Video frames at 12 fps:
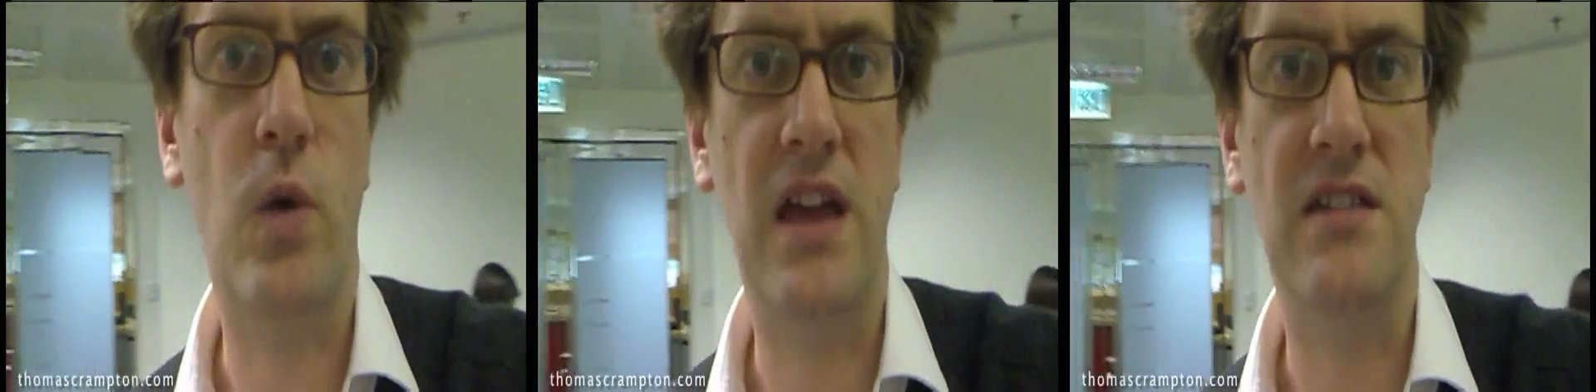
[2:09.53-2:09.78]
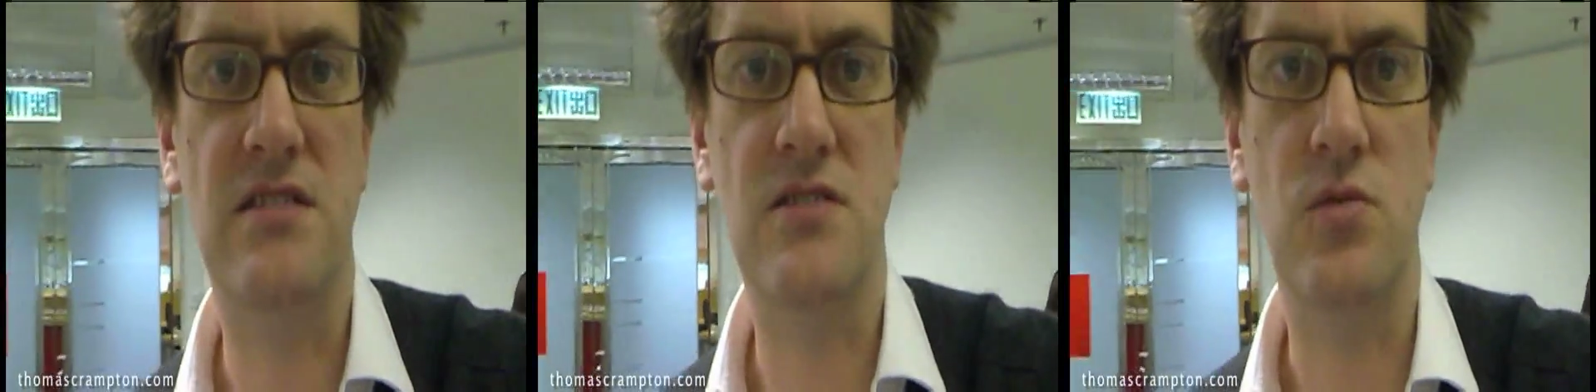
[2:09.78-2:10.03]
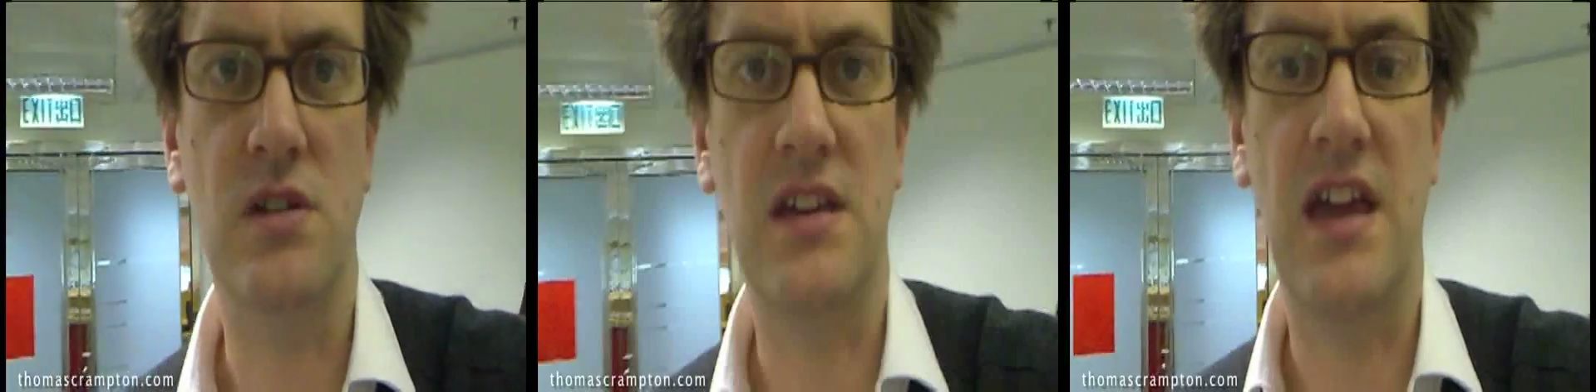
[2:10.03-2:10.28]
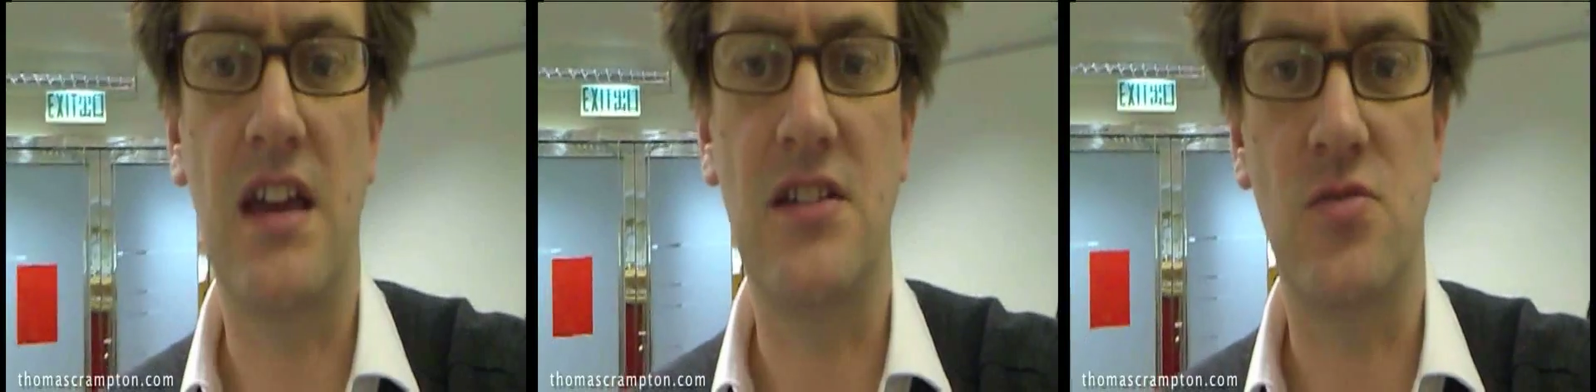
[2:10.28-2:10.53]
ways to
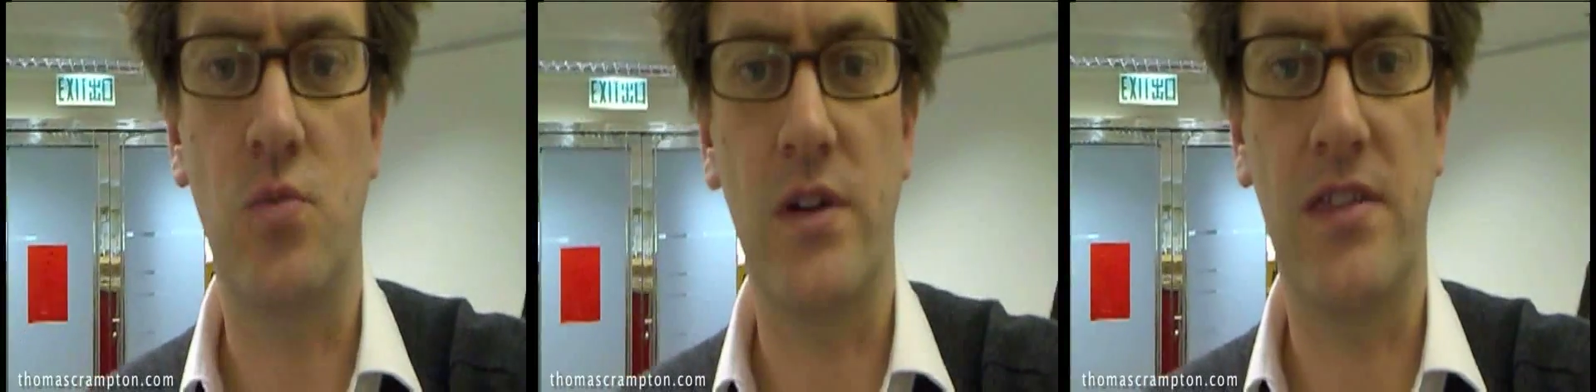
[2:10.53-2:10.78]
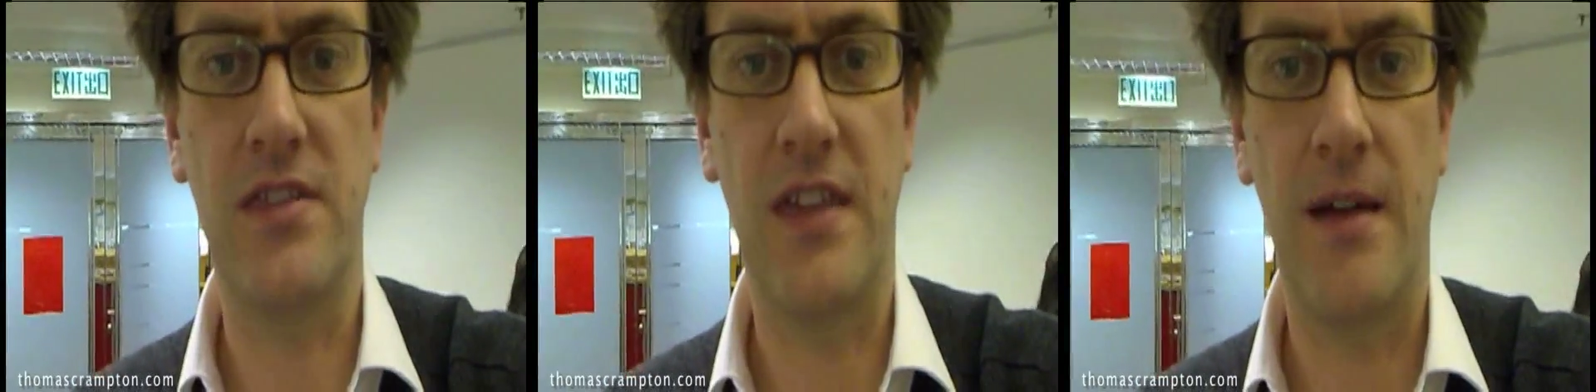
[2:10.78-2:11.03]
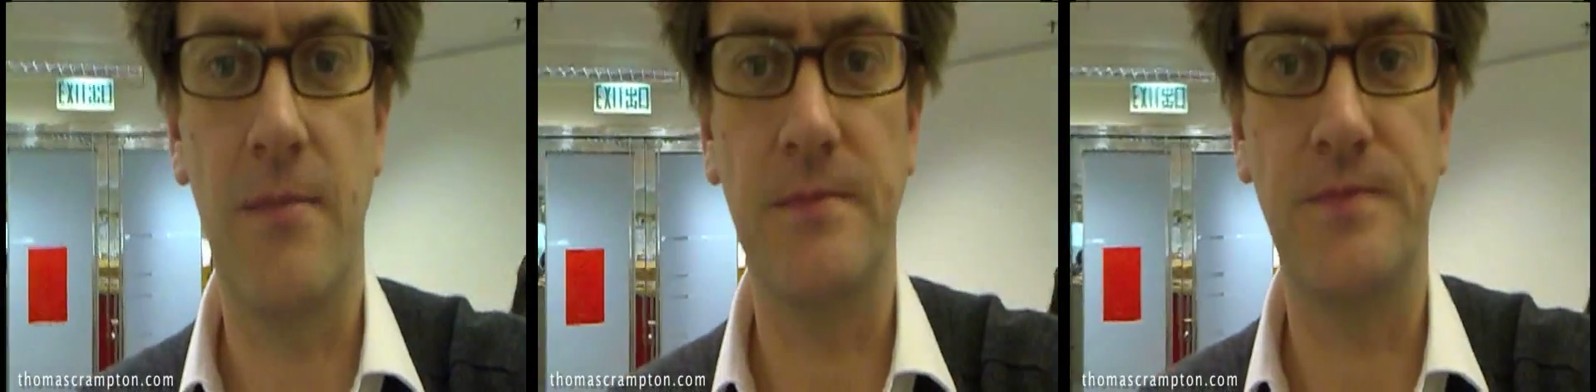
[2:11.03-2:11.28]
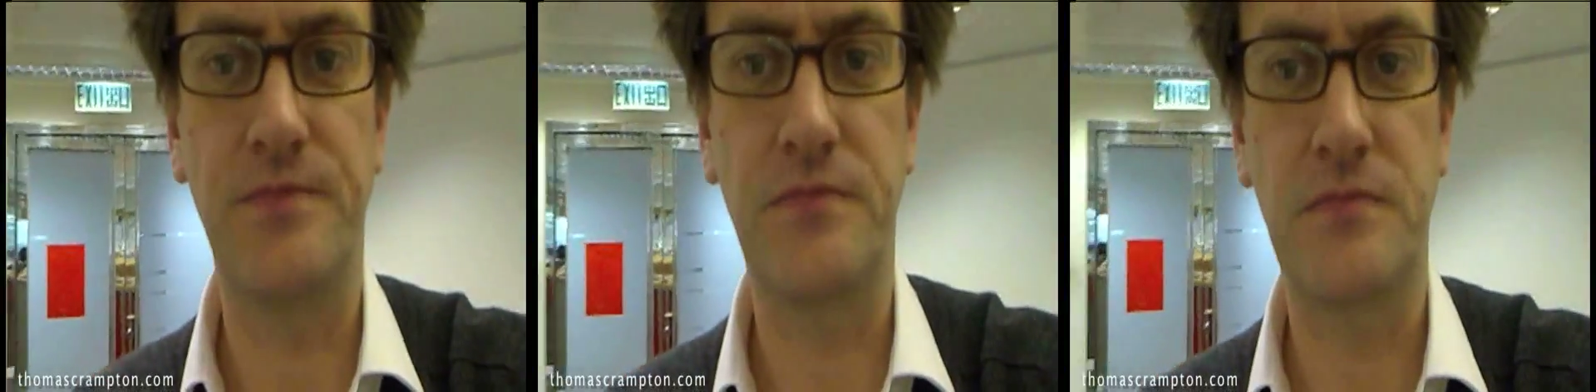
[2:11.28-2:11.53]
engage with them.